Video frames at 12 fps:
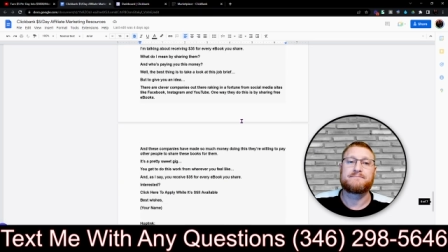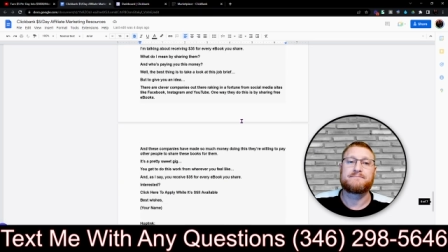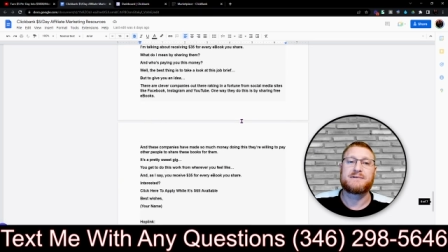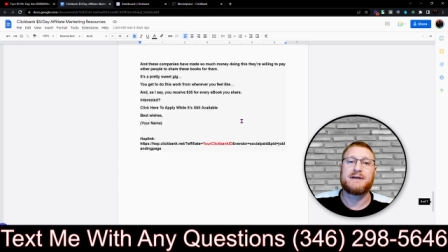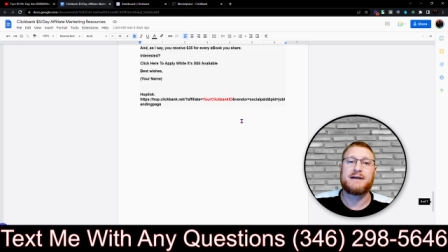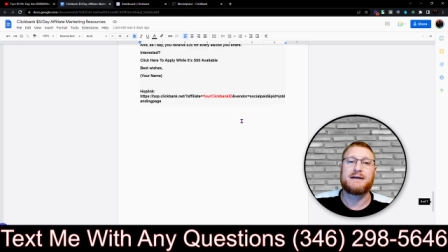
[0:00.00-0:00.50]

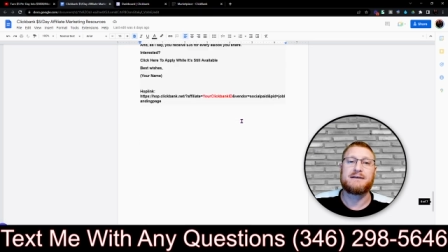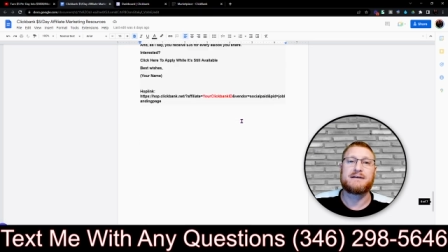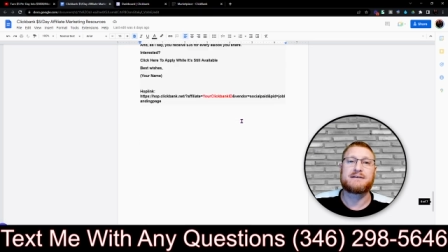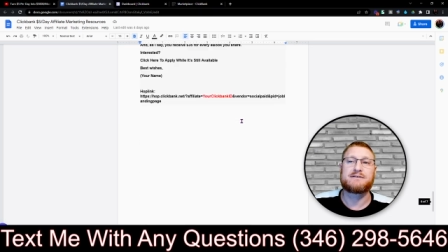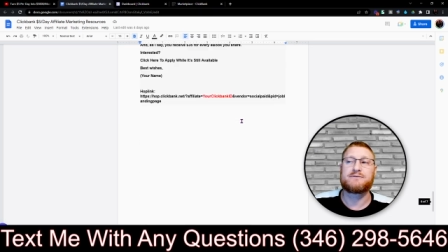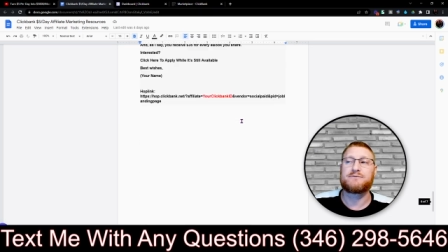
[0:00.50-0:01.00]
Okay,
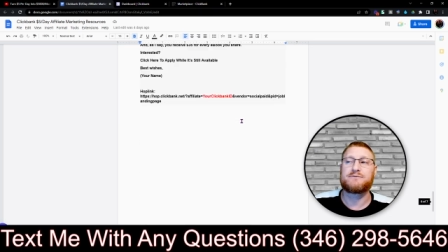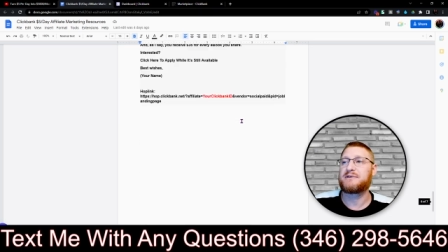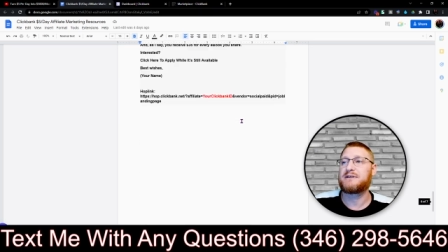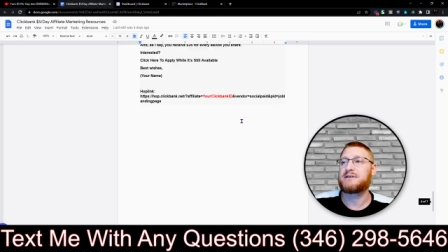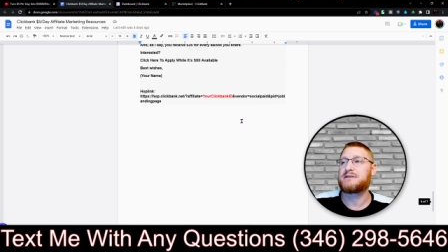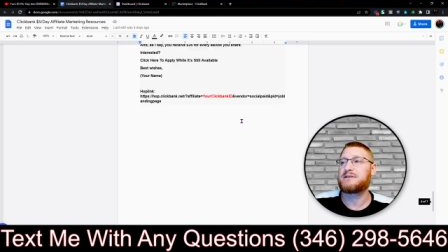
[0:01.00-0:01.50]
let's open
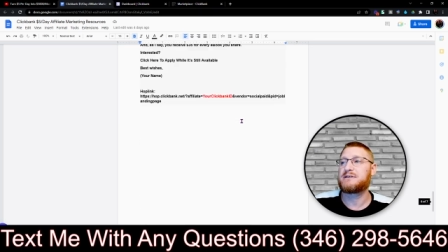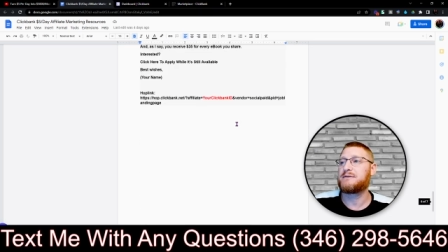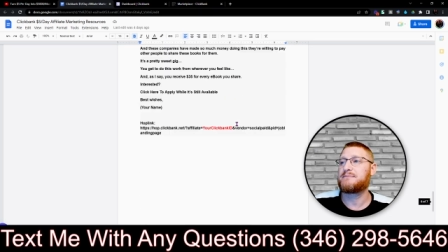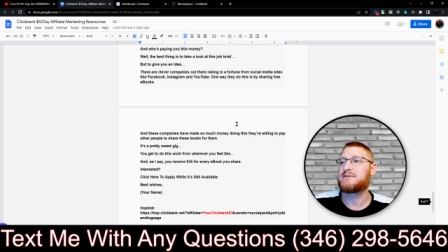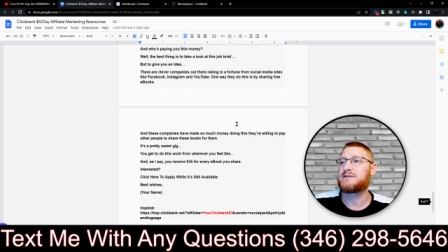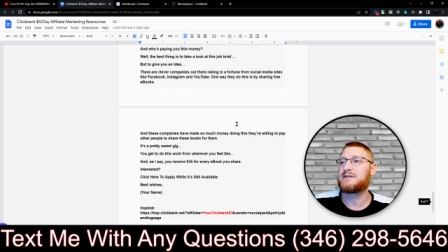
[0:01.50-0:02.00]
this up.
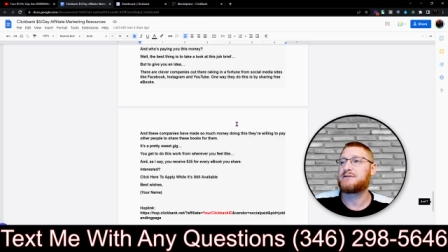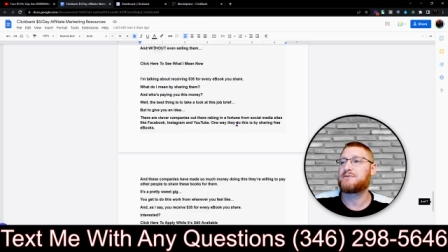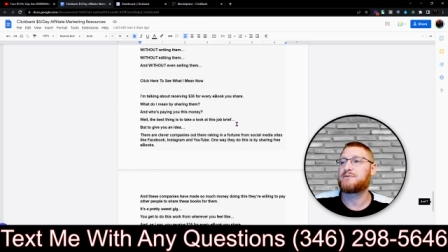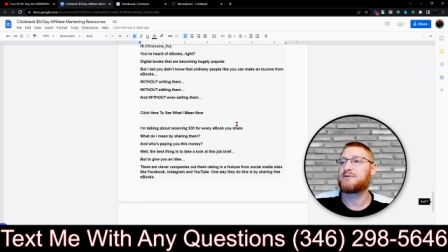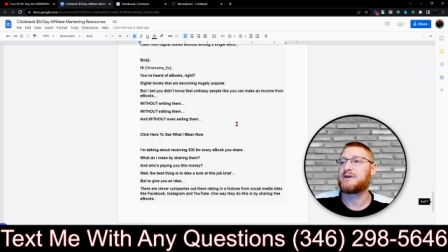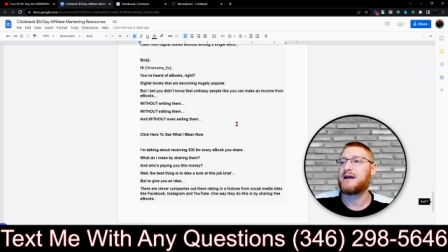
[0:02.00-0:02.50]
Let's see where
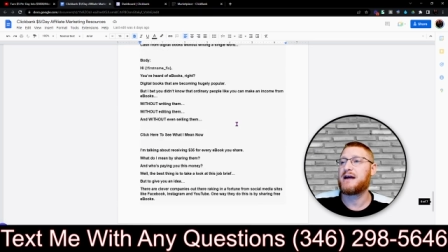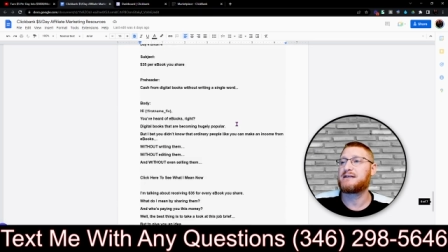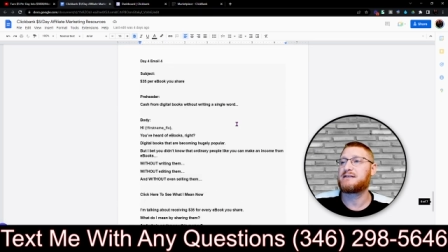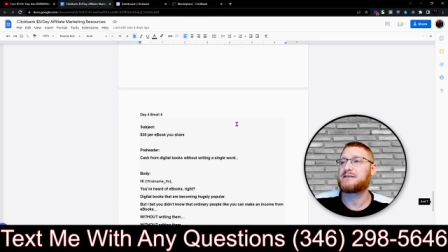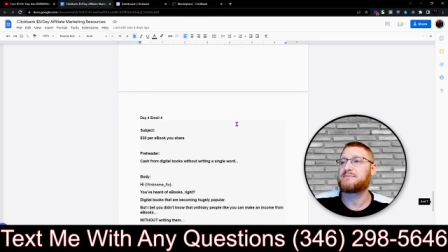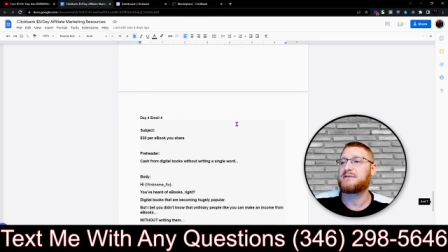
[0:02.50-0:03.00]
we're at,
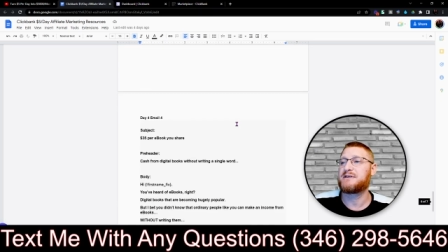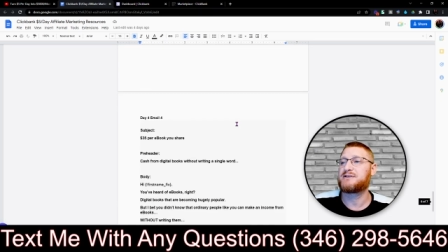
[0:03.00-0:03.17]
just to make